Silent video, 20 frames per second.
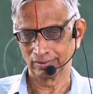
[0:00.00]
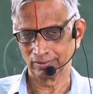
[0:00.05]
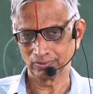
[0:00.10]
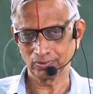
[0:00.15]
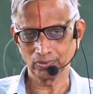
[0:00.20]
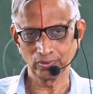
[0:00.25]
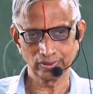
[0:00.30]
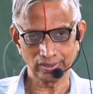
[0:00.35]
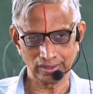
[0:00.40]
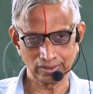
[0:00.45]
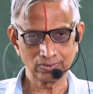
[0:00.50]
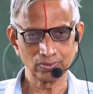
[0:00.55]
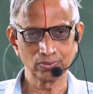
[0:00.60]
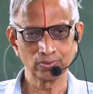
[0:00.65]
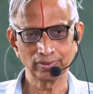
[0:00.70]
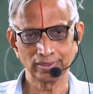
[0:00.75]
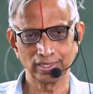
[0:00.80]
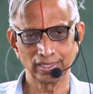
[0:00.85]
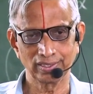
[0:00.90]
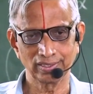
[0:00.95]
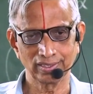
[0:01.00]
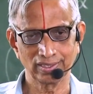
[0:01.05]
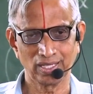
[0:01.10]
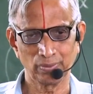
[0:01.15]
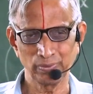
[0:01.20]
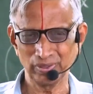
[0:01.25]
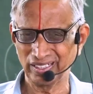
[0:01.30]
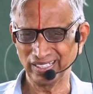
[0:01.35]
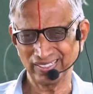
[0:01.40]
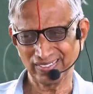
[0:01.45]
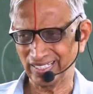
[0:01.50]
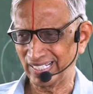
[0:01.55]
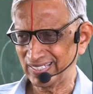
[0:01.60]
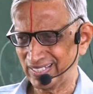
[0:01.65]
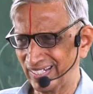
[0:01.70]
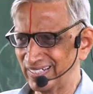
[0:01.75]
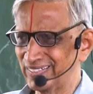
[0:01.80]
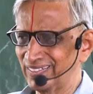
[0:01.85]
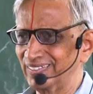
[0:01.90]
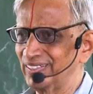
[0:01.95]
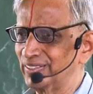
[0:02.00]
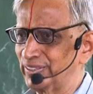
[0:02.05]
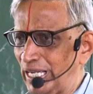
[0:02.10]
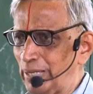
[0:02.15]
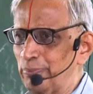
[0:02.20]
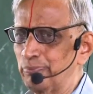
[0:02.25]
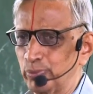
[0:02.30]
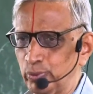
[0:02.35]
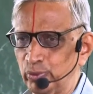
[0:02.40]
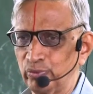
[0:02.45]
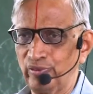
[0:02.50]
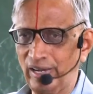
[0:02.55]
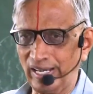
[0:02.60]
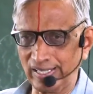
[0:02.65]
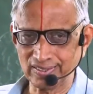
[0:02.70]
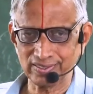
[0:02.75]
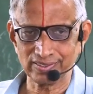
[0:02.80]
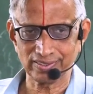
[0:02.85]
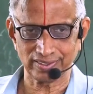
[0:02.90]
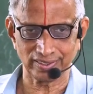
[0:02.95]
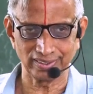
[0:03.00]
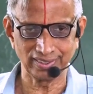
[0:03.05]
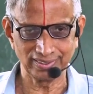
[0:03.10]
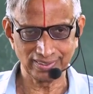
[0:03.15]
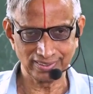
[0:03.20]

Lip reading: So you conclude that, I mean, essentially the same proof as